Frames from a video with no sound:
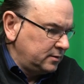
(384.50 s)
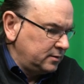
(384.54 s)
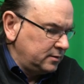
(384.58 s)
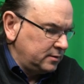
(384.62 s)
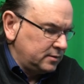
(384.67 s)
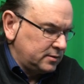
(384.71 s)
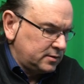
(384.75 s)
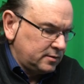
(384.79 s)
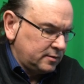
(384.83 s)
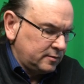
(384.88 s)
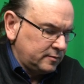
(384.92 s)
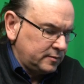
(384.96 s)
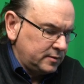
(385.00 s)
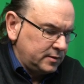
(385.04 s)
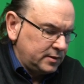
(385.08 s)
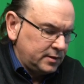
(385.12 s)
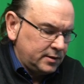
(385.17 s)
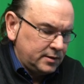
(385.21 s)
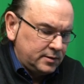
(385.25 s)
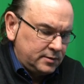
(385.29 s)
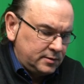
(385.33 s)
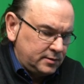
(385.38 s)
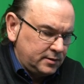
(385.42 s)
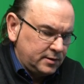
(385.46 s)
the stuff
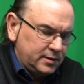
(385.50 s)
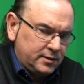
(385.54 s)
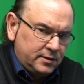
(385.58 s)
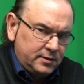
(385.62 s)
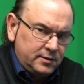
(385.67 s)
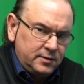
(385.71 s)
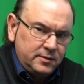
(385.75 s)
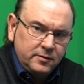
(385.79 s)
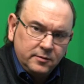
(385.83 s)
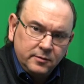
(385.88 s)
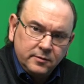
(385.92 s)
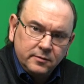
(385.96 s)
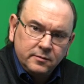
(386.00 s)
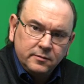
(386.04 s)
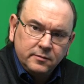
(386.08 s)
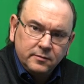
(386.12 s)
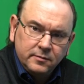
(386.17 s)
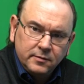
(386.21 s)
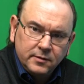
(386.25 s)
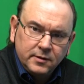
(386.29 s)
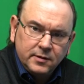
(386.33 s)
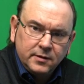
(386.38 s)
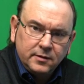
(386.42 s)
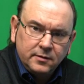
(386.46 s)
that I do
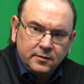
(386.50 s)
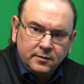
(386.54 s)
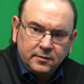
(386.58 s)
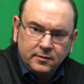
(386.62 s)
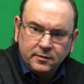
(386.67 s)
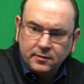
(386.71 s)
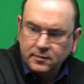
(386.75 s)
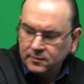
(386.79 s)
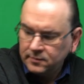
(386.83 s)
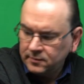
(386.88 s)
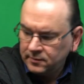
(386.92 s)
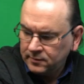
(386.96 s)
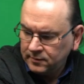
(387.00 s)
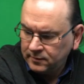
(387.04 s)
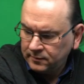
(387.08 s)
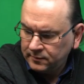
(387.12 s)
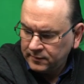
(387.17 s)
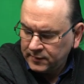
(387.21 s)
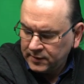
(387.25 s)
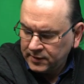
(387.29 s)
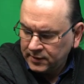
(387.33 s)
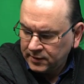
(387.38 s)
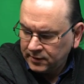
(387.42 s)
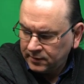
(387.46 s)

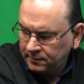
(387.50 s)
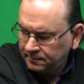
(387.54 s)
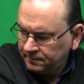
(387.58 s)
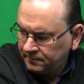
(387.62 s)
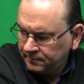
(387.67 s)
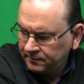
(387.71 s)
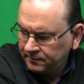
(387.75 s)
done.